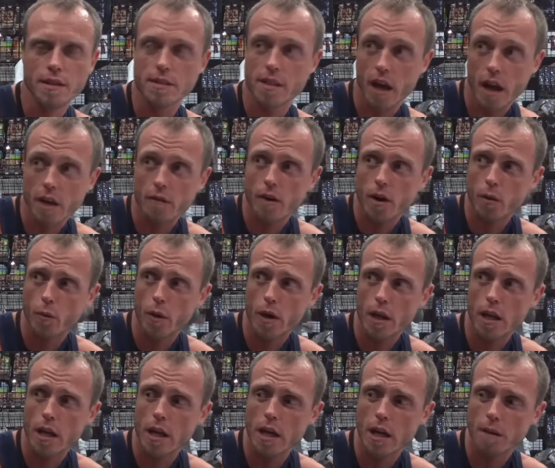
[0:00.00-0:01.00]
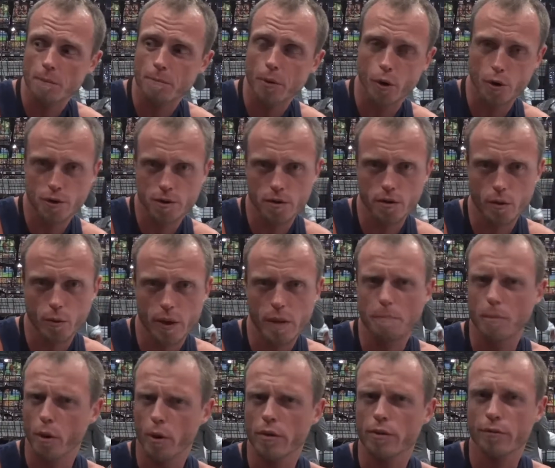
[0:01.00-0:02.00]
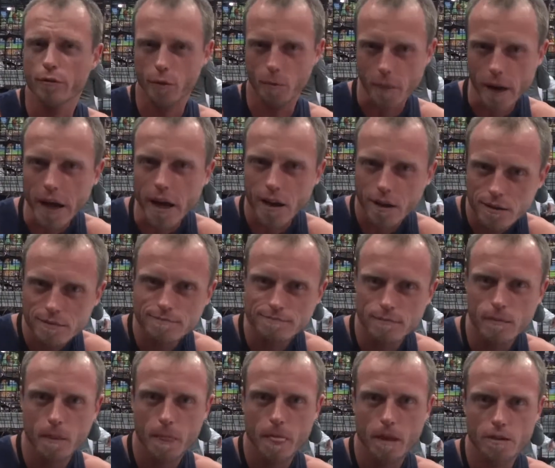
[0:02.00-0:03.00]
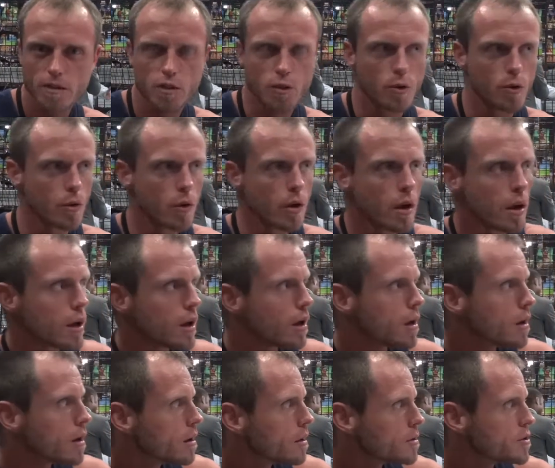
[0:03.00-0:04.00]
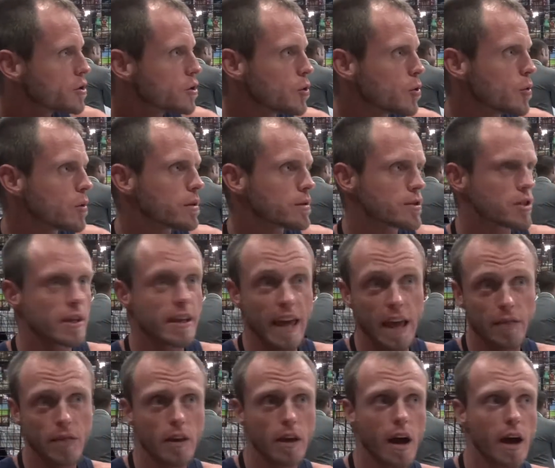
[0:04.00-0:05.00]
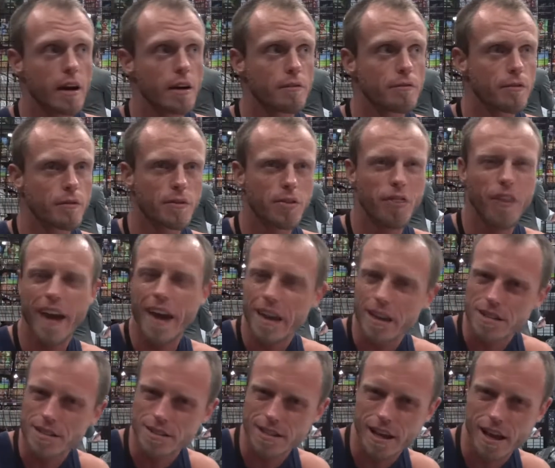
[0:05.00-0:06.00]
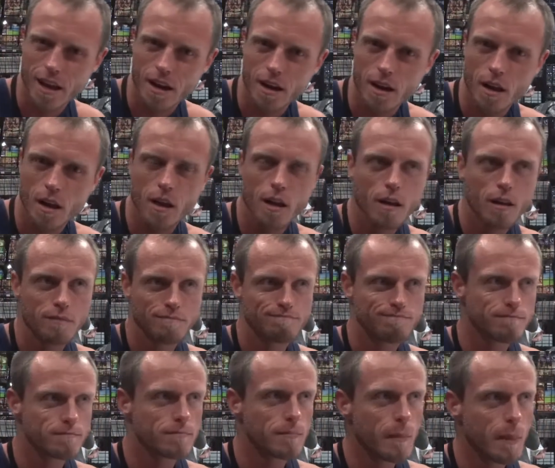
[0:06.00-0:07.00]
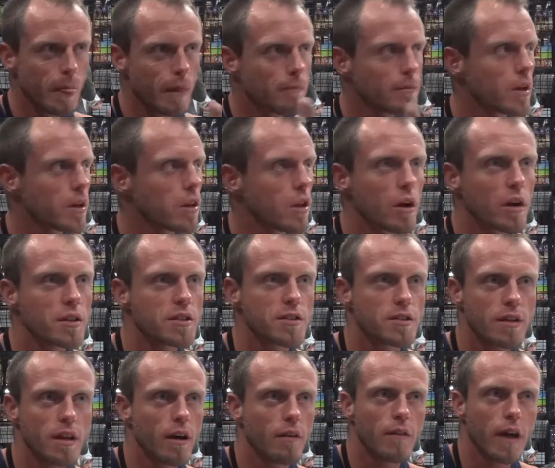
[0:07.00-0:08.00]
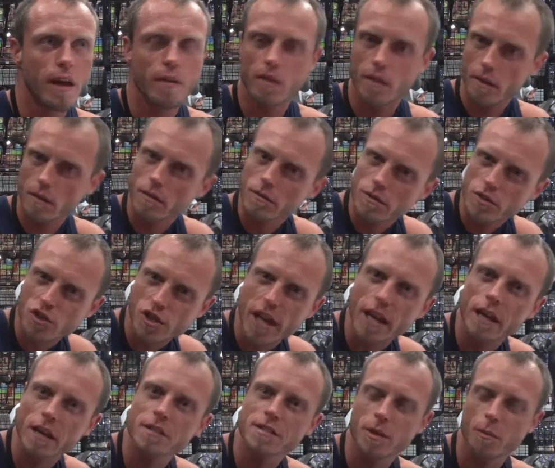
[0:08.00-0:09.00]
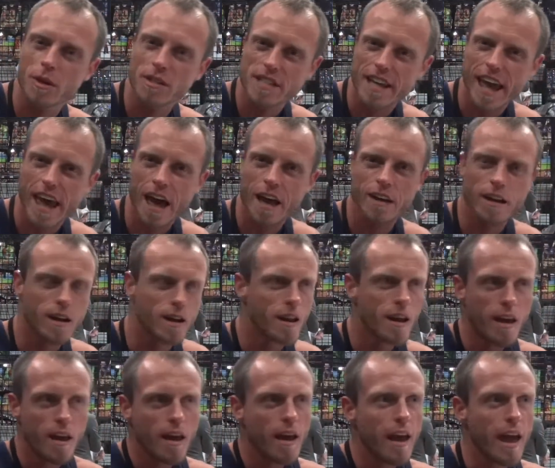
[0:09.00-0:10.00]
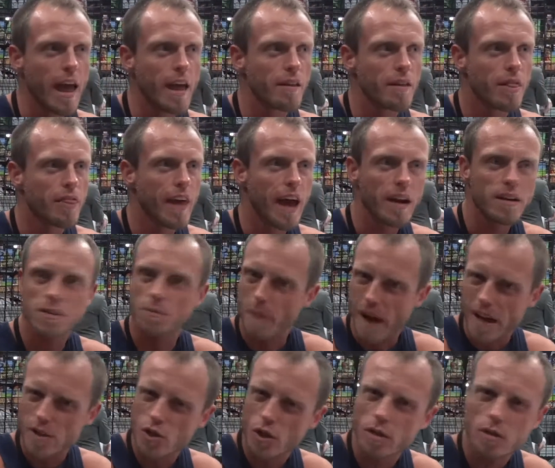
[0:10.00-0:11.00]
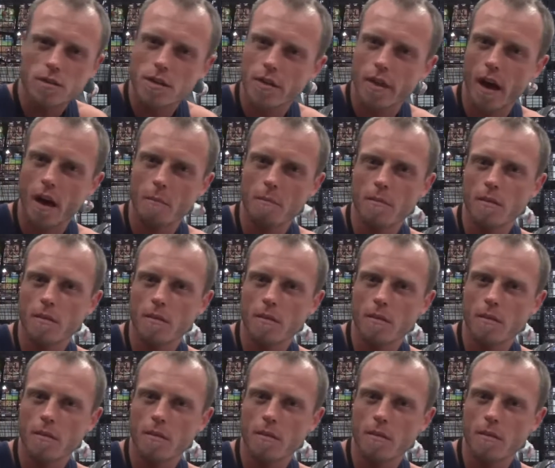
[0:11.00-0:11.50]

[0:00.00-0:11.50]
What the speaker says: kind of a really personal rebirth for me to get the kind of thanks and the looks and shaking someone's hand, and that is magical to them.